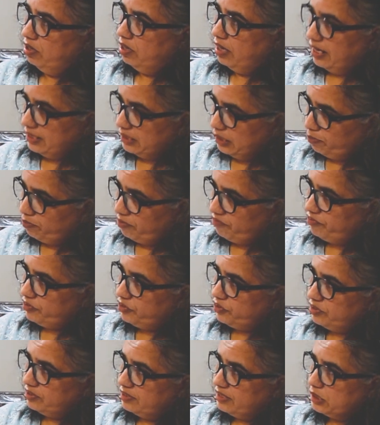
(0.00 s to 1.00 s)
other
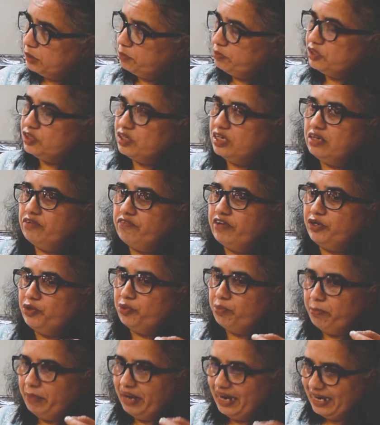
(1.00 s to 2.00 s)
professions, especially when you
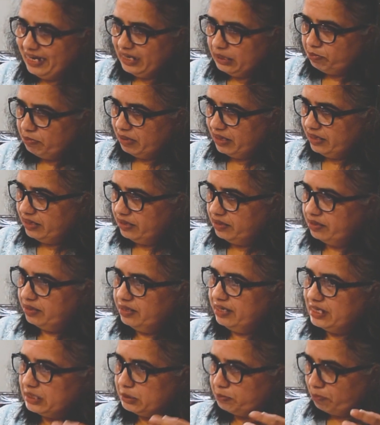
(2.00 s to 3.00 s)
make it
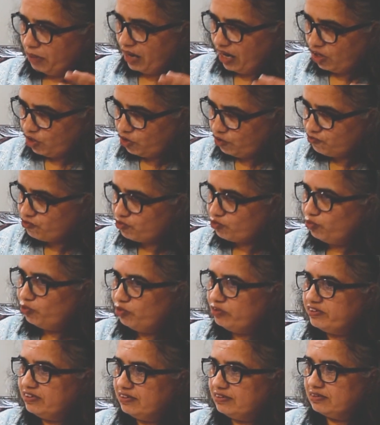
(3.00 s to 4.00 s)
mandatory as part of school
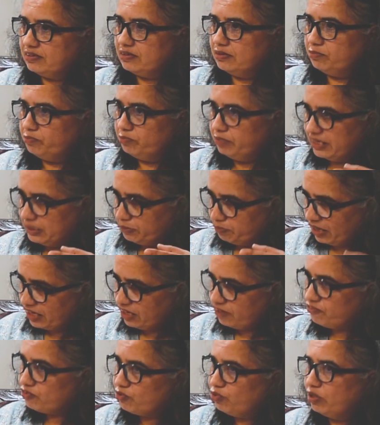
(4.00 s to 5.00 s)
system, as part
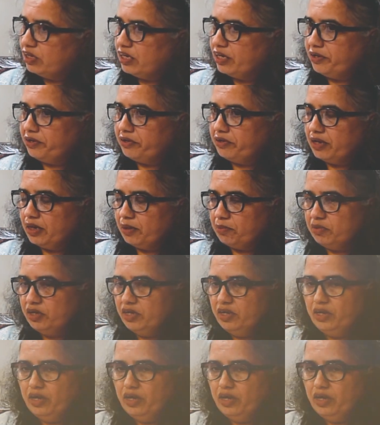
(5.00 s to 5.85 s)
of school curriculum.